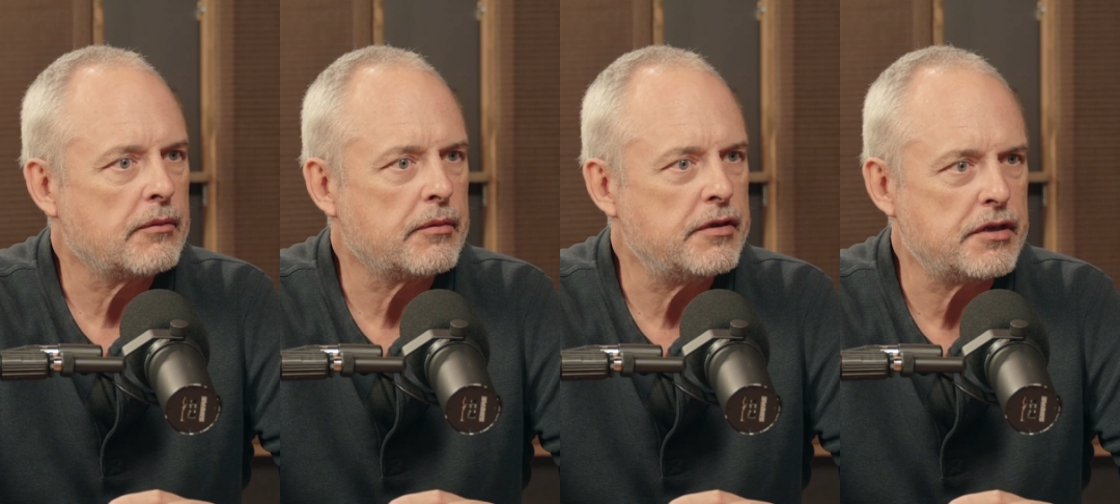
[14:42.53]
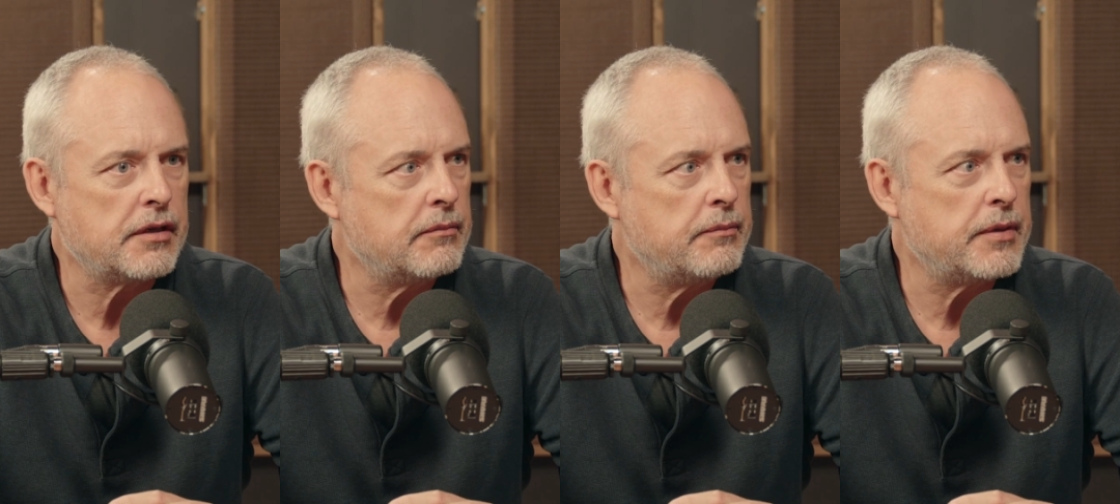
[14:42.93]

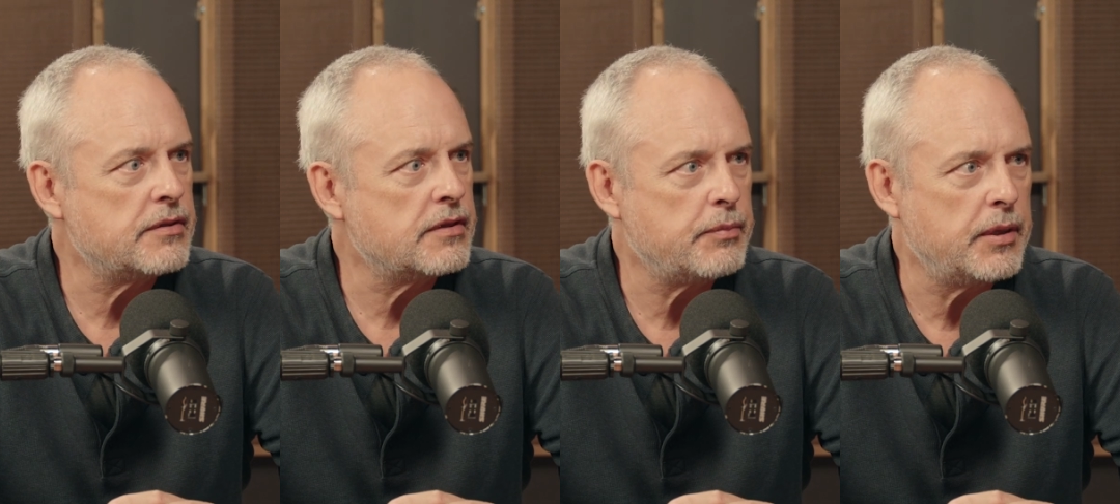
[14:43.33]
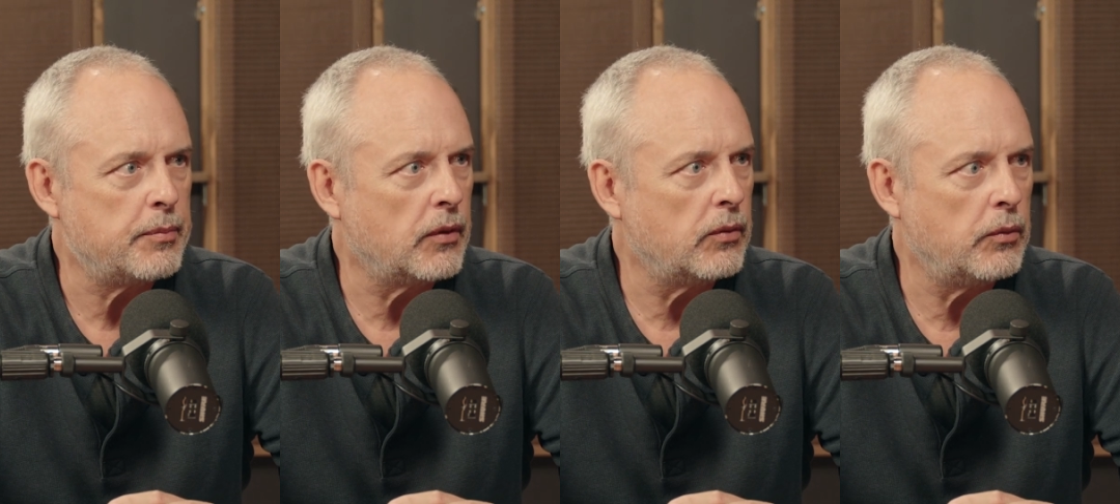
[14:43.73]
reaching business
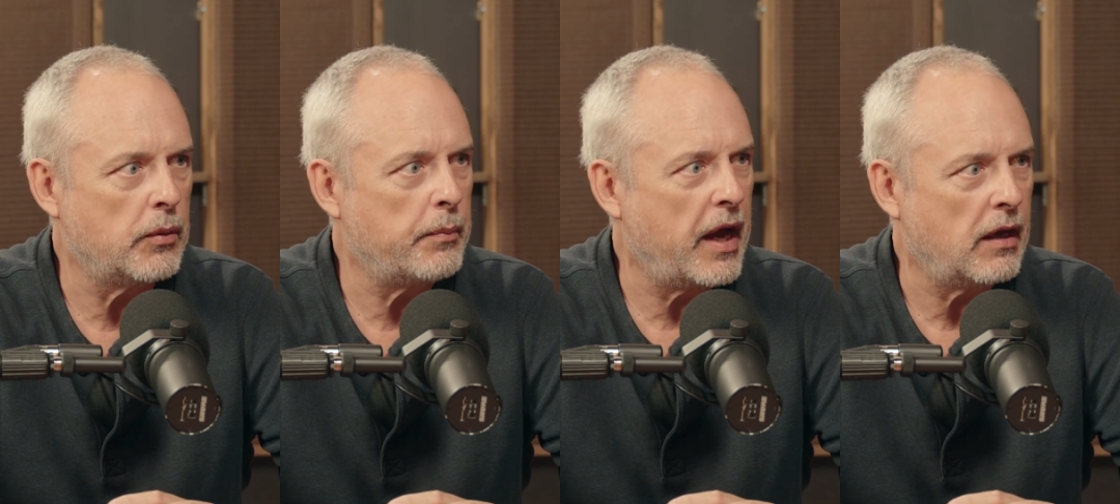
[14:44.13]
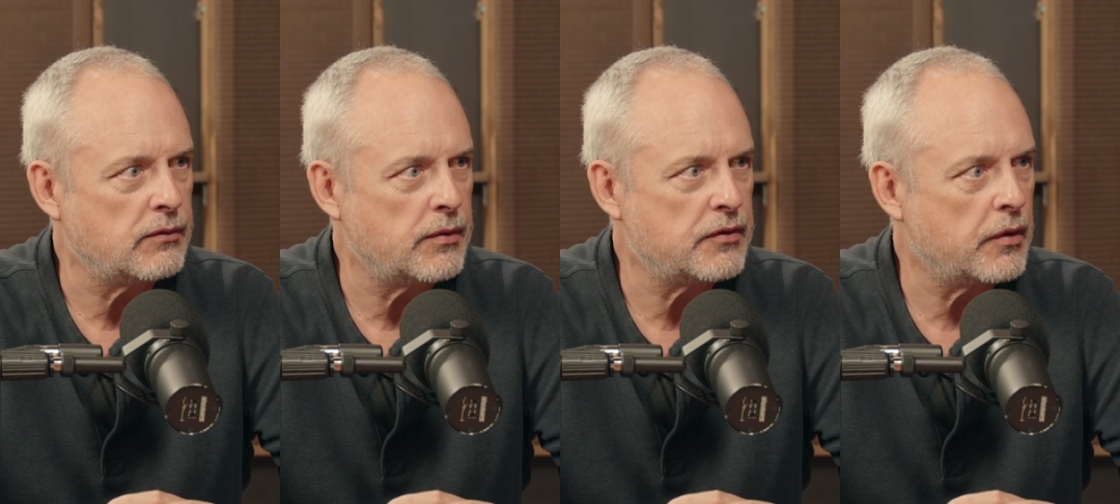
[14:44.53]
people who were
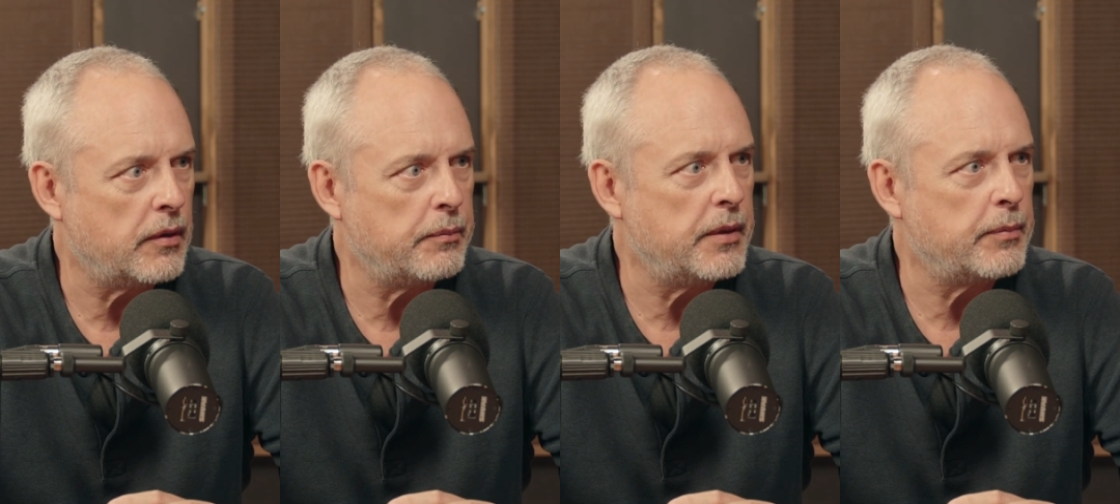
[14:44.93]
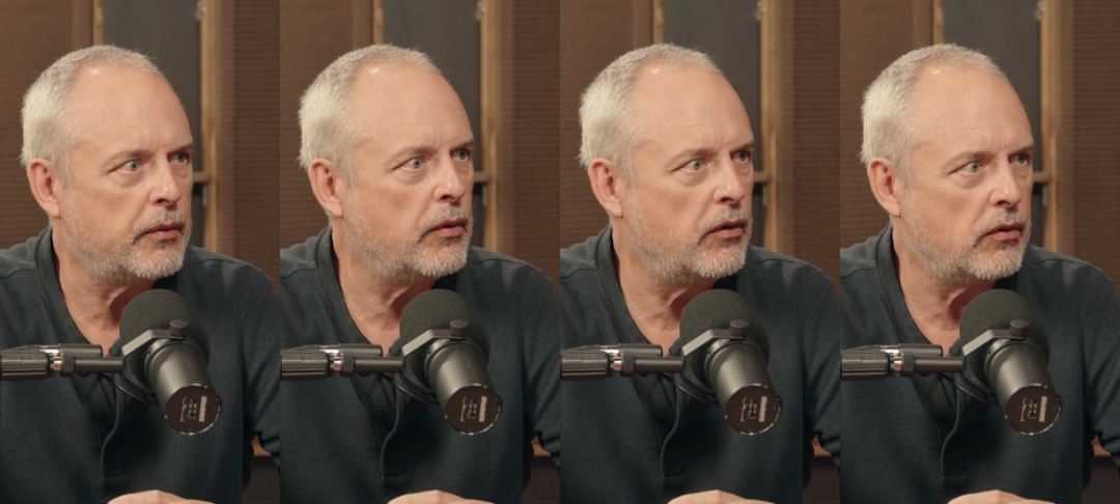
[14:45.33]
pals with Trump, people
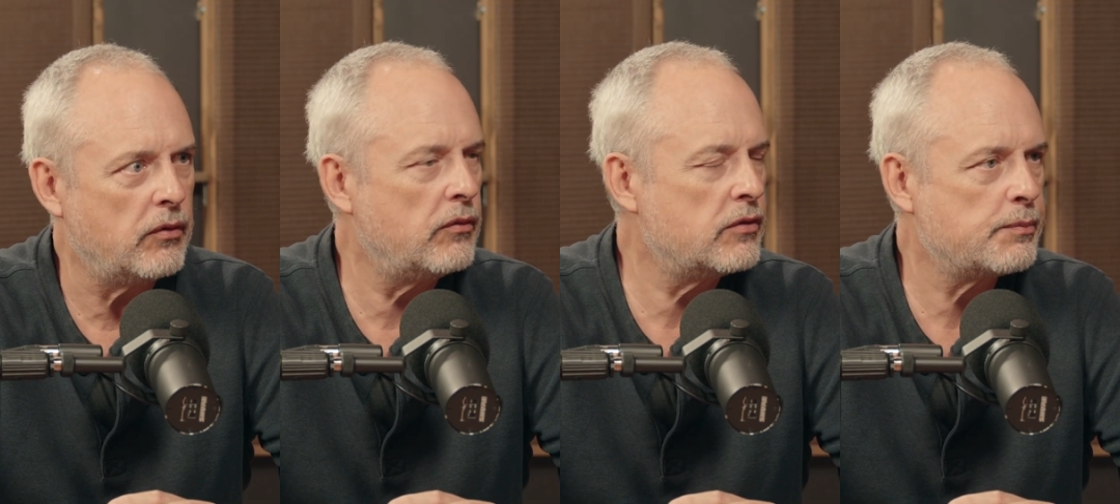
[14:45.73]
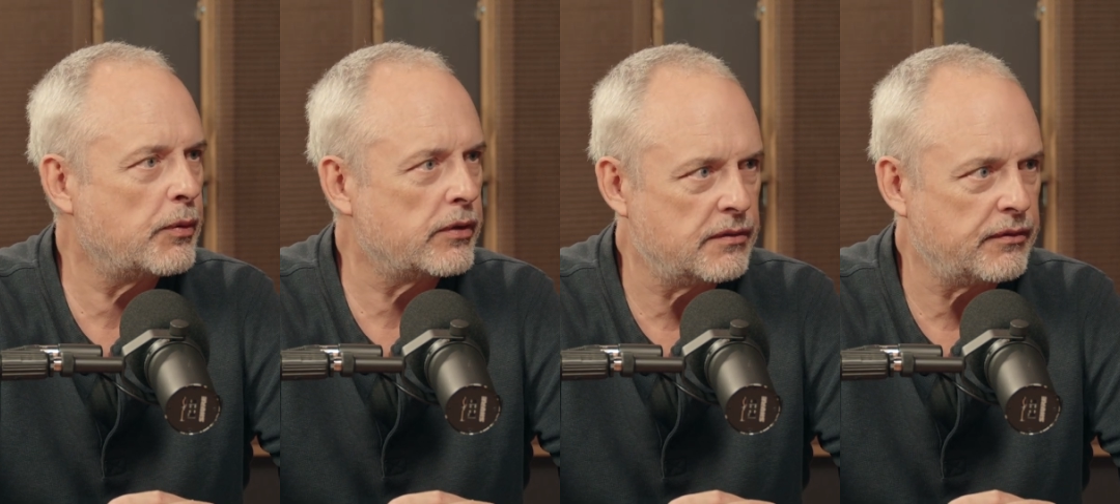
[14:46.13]
who own
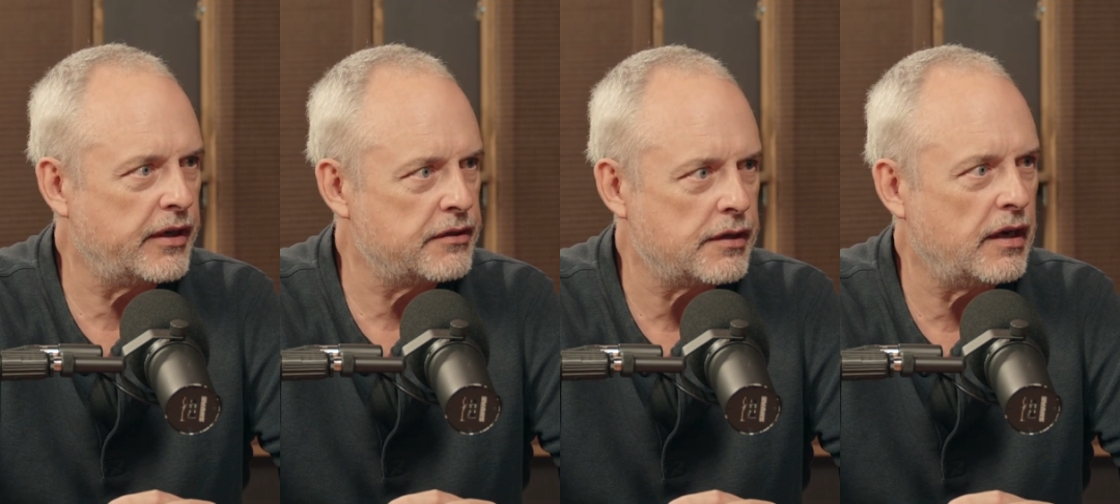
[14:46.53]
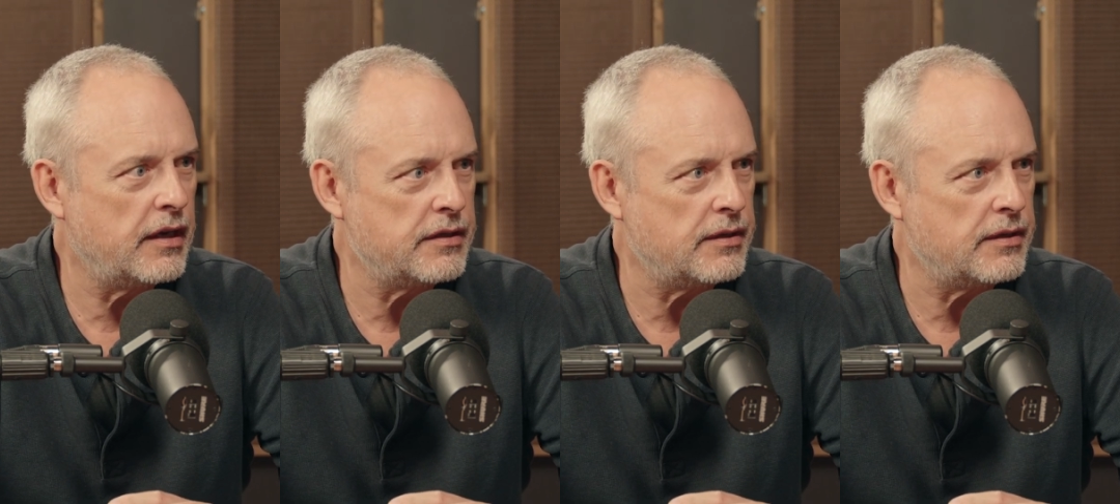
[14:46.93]
sports franchises.